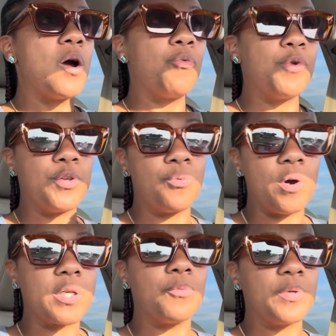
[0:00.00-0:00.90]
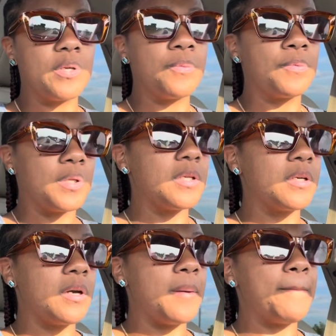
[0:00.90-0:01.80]
when you're working with a really
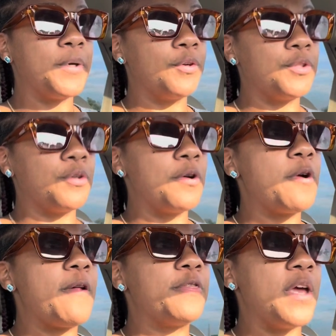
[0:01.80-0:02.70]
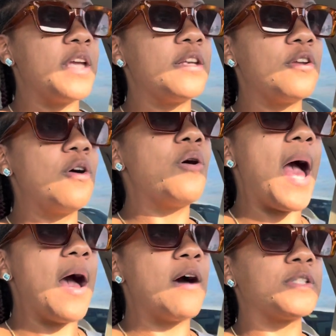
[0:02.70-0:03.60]
good builder, they know
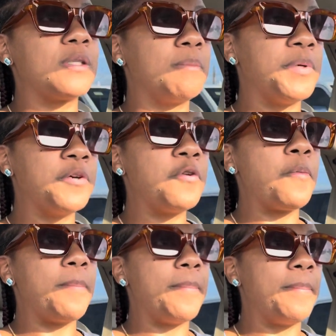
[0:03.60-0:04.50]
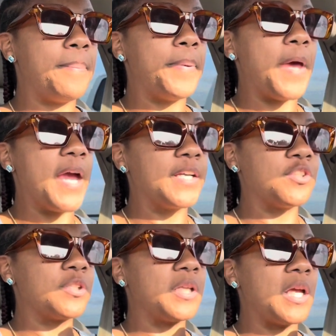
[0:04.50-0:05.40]
how to build
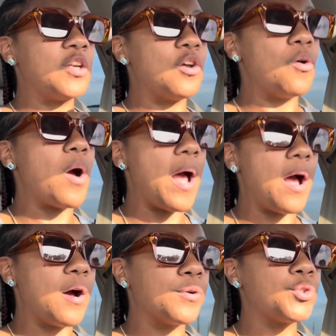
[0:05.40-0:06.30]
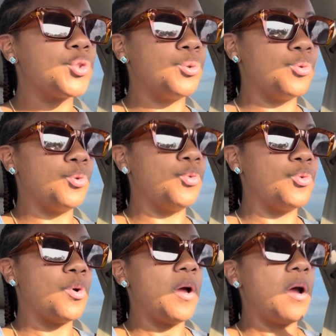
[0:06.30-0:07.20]
packages. They know how to
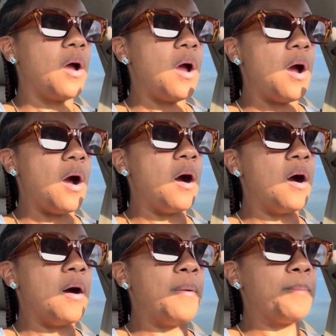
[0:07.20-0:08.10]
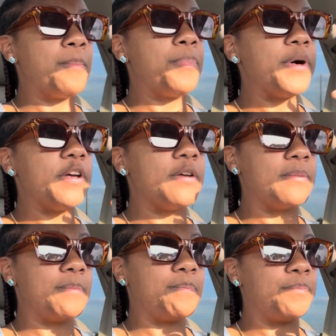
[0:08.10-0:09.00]
put
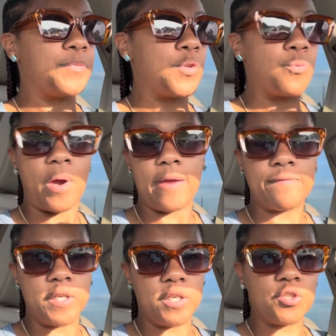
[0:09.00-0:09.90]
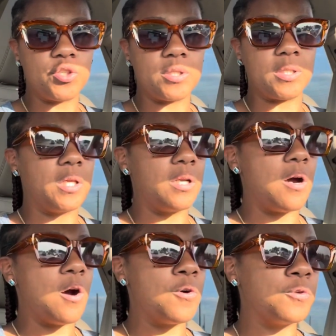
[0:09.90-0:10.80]
the right finishes in a
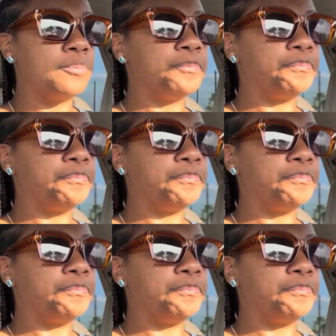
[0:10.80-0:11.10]
home